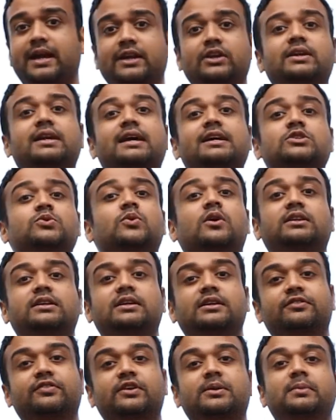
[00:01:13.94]
Can you guess what the
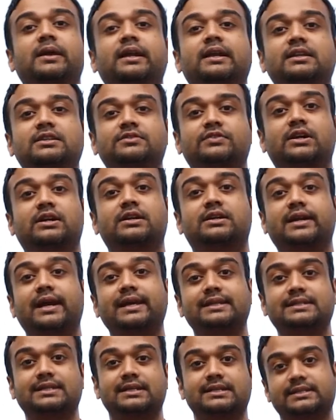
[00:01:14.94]
different meanings for
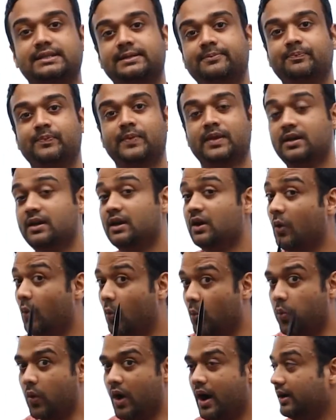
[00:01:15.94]
address is?
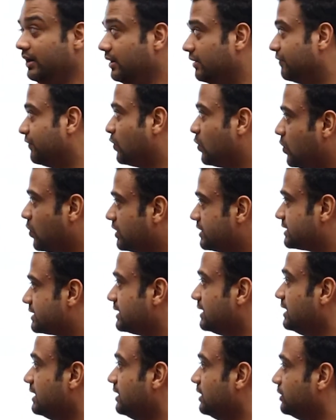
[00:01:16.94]
One, of
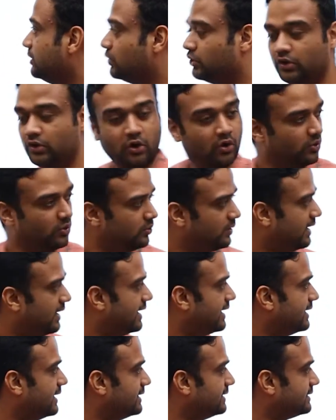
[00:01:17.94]
course, you know,
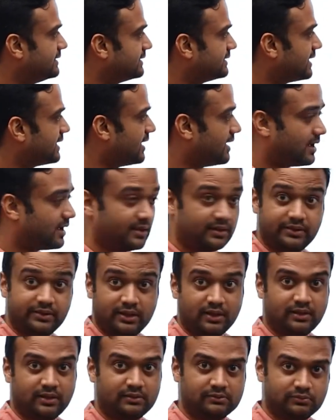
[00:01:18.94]
is
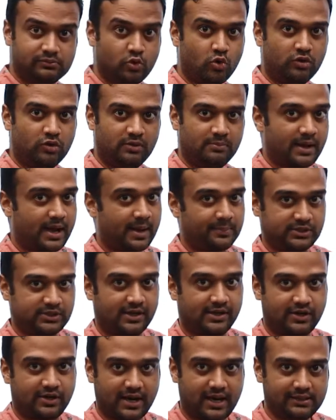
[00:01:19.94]
the Google Maps
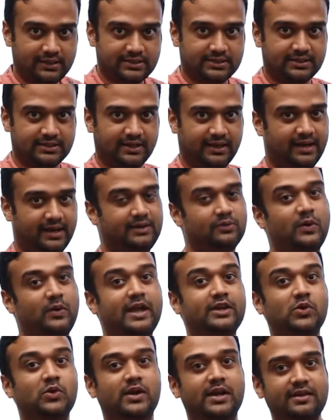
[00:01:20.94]
address, right? Where
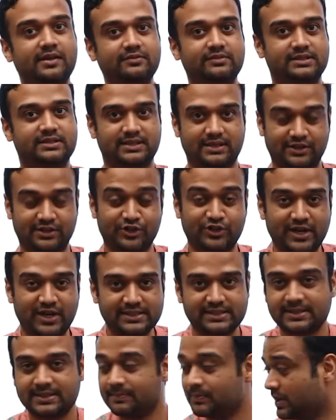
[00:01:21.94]
you live is an
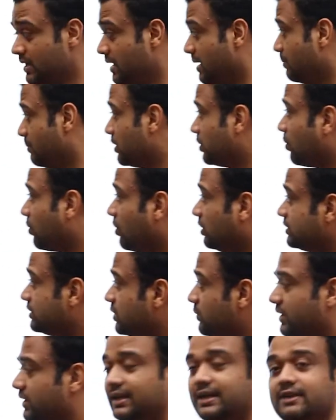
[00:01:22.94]
address. But also
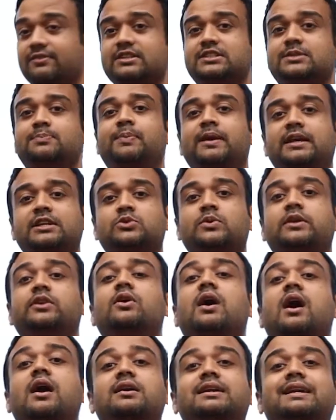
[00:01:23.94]
when you give a speech, when you
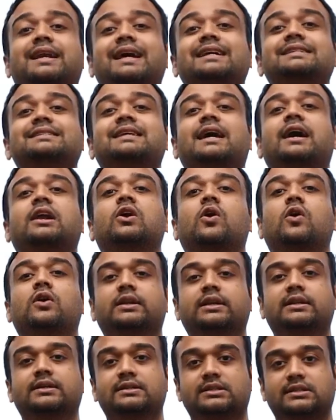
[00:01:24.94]
address an
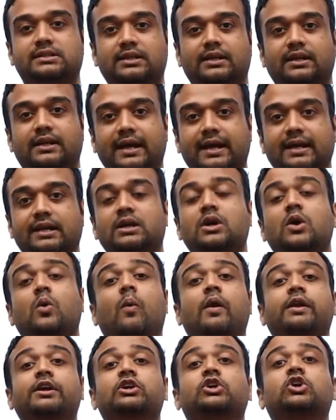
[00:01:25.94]
audience, right?
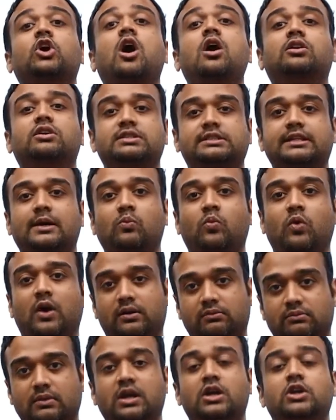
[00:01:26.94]
When you talk to
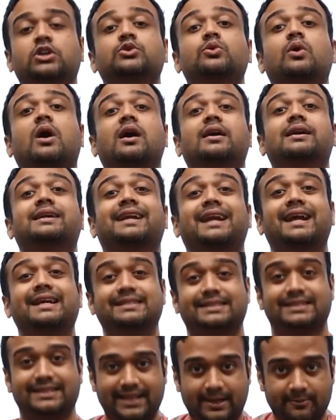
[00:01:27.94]
someone, you
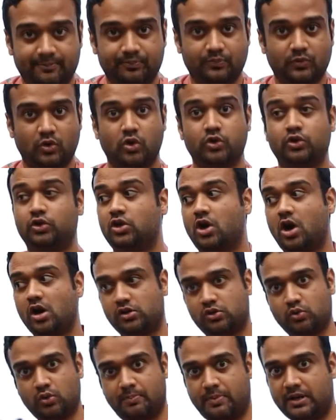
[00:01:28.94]
address them. Or you
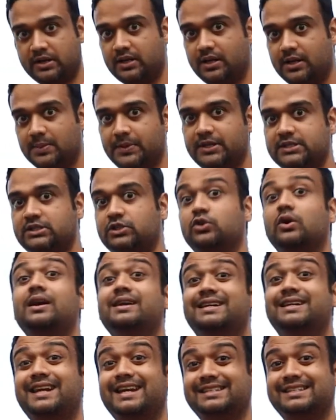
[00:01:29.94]
talk to a particular person, you
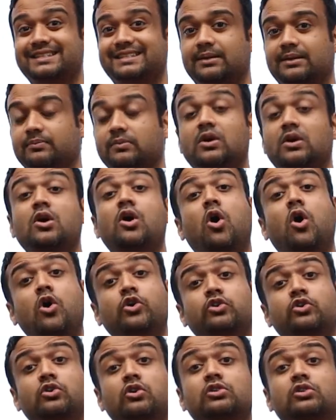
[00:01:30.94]
address them. Or
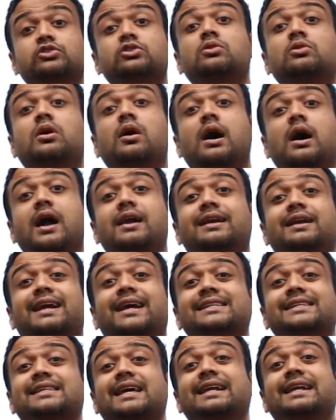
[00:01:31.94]
you could also
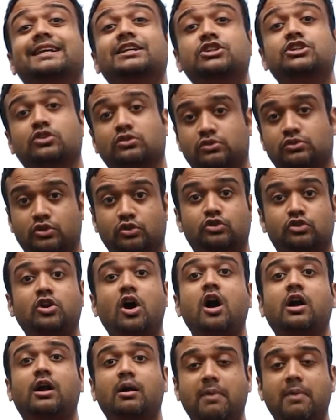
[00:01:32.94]
address an issue, so
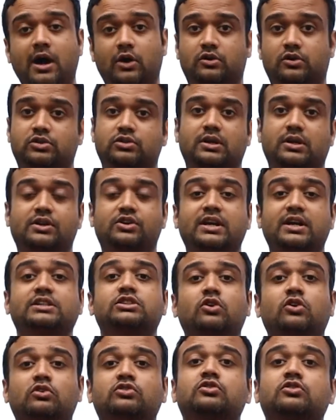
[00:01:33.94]
talk about. So address
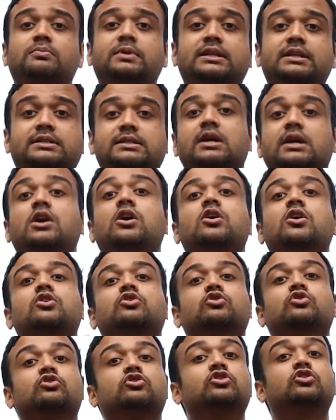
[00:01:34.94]
also means
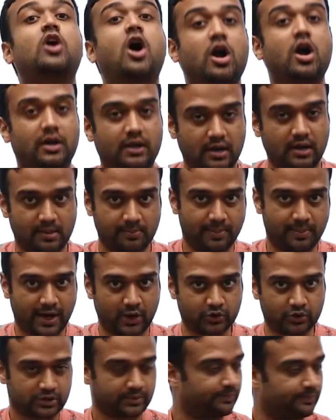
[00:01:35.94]
to talk
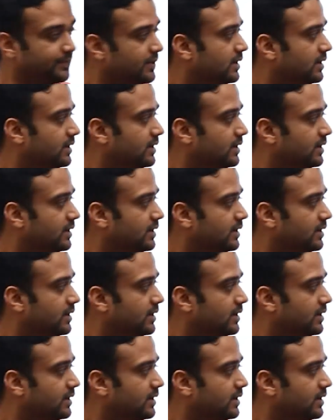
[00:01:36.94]
about.